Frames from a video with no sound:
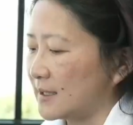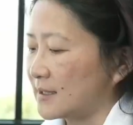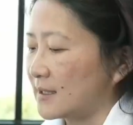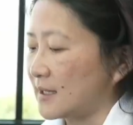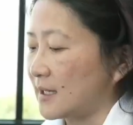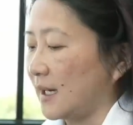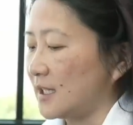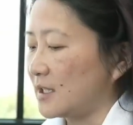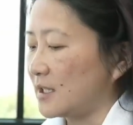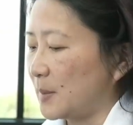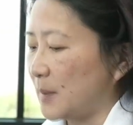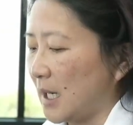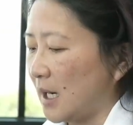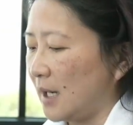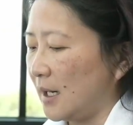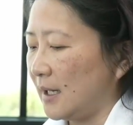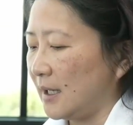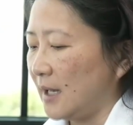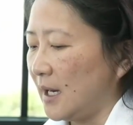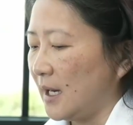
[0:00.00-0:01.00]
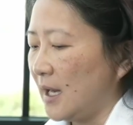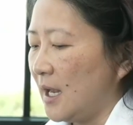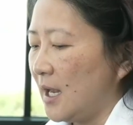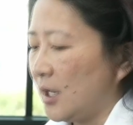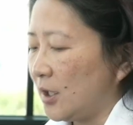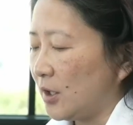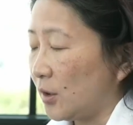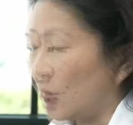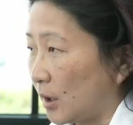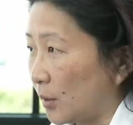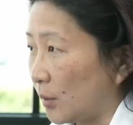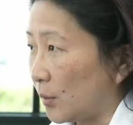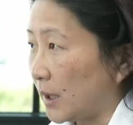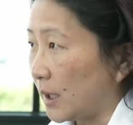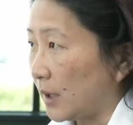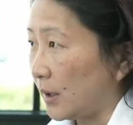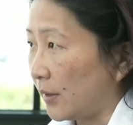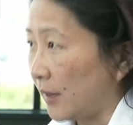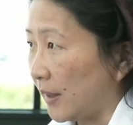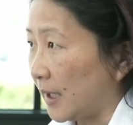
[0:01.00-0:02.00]
the science behind you are
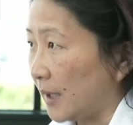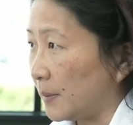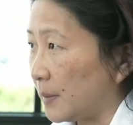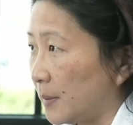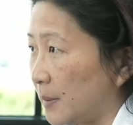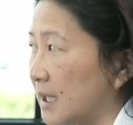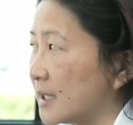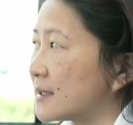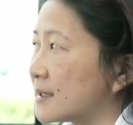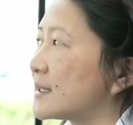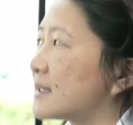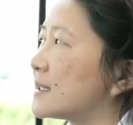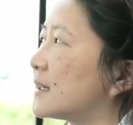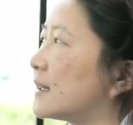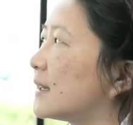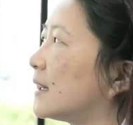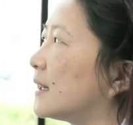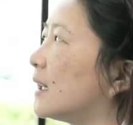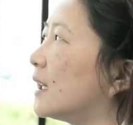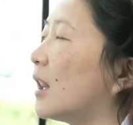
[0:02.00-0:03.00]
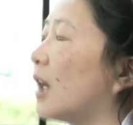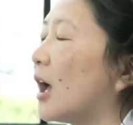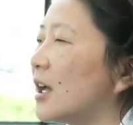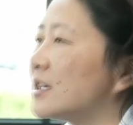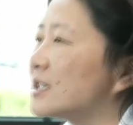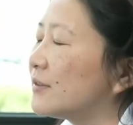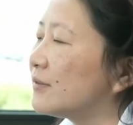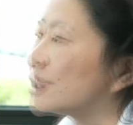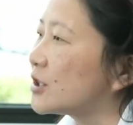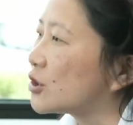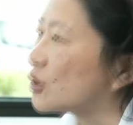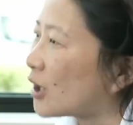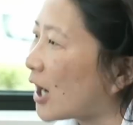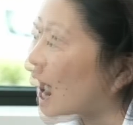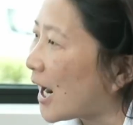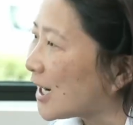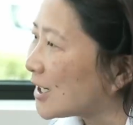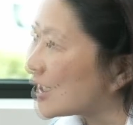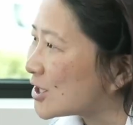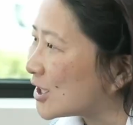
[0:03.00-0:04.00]
what you think because it's the laws of
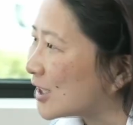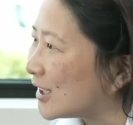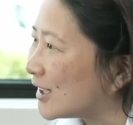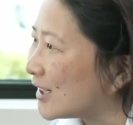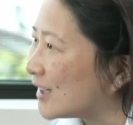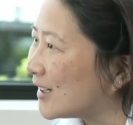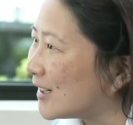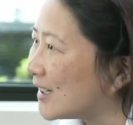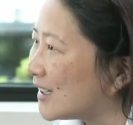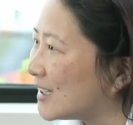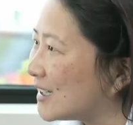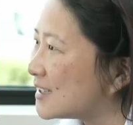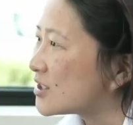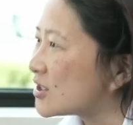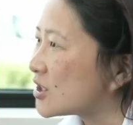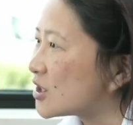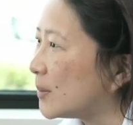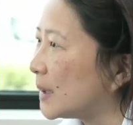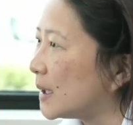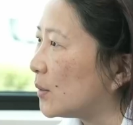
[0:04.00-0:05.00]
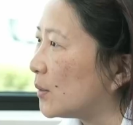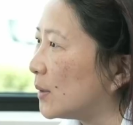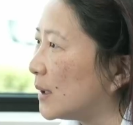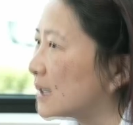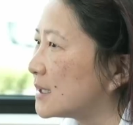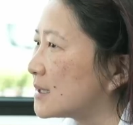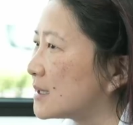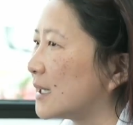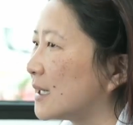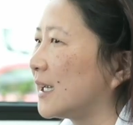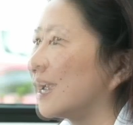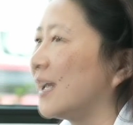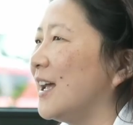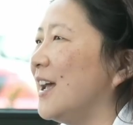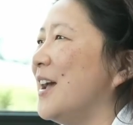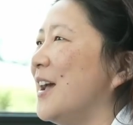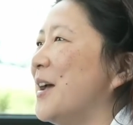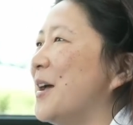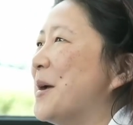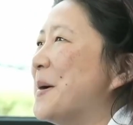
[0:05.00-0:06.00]
attraction in so many ways. Like,
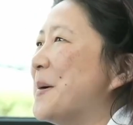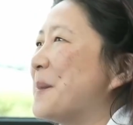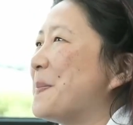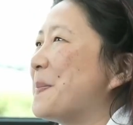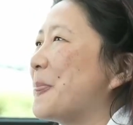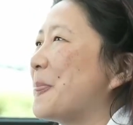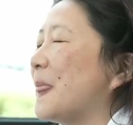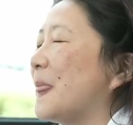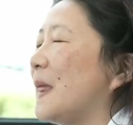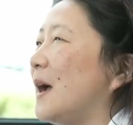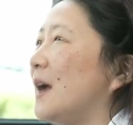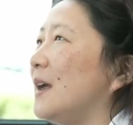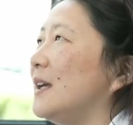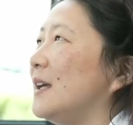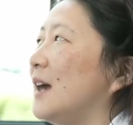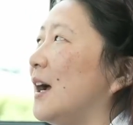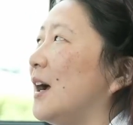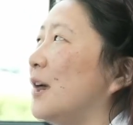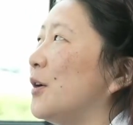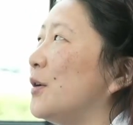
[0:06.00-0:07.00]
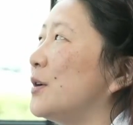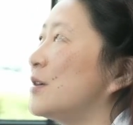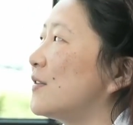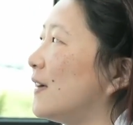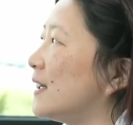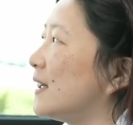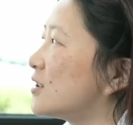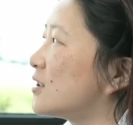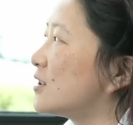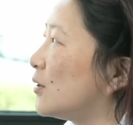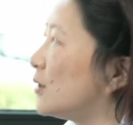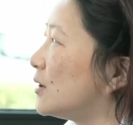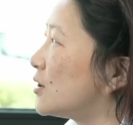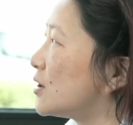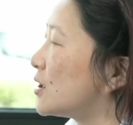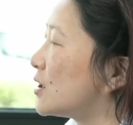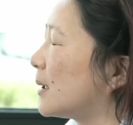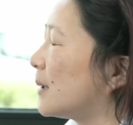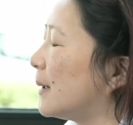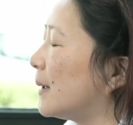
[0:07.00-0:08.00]
I always find it so
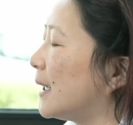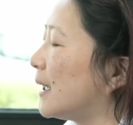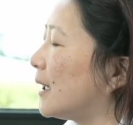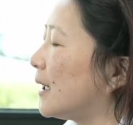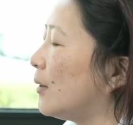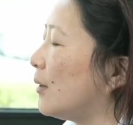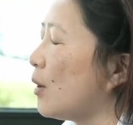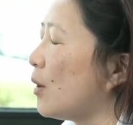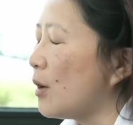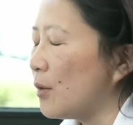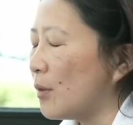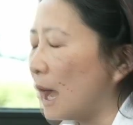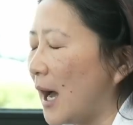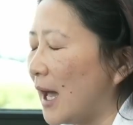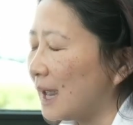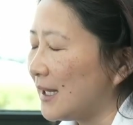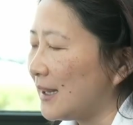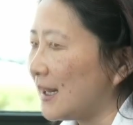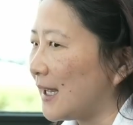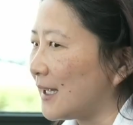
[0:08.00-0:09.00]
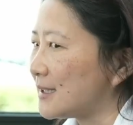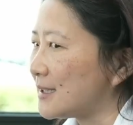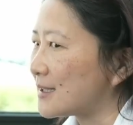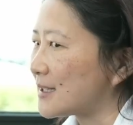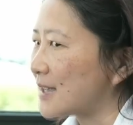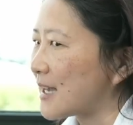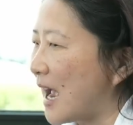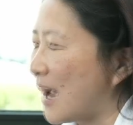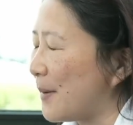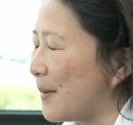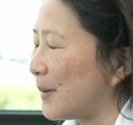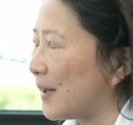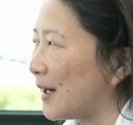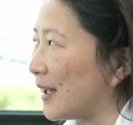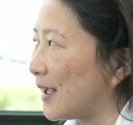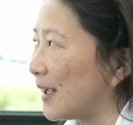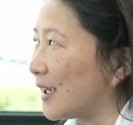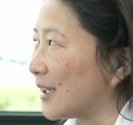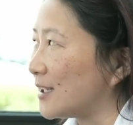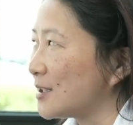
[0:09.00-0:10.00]
interesting. Like, whoa, how did that just happen?
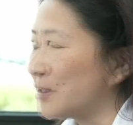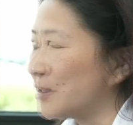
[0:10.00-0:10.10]
Like, I